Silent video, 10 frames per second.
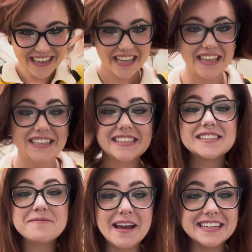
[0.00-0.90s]
This is
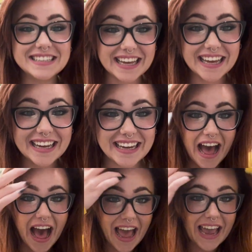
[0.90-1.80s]
amazing.
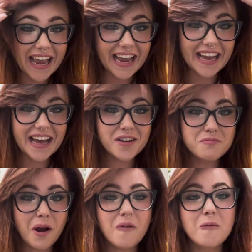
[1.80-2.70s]
I
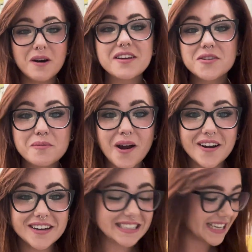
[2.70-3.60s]
brought one other
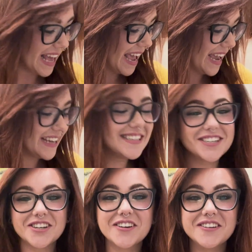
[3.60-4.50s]
product today to
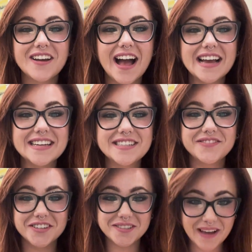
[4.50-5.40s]
show you guys
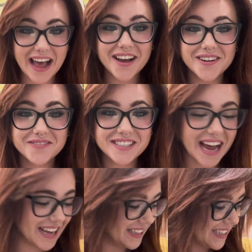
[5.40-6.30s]
for some at-home
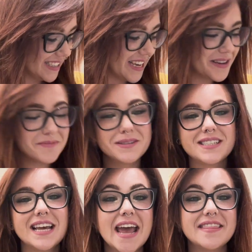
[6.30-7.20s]
styling tips,
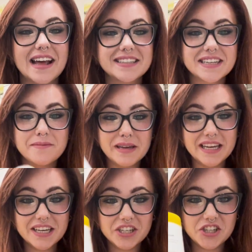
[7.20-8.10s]
and that's gonna
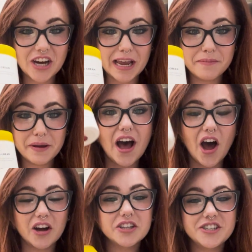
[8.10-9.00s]
be Shape.
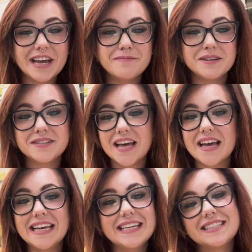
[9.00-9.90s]
Our Shape is
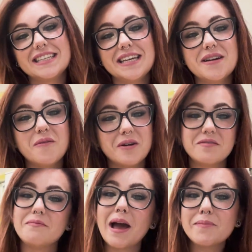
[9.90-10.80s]
easily one
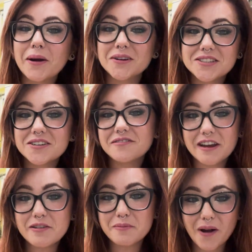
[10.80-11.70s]
of my personal
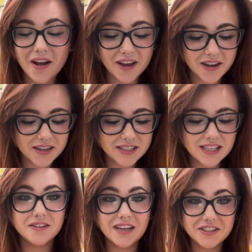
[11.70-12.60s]
favorite products.
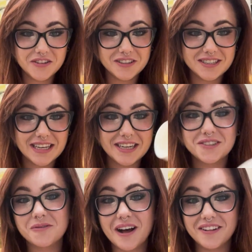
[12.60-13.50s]
As you can see, it is
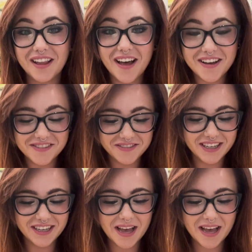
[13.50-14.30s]
well loved.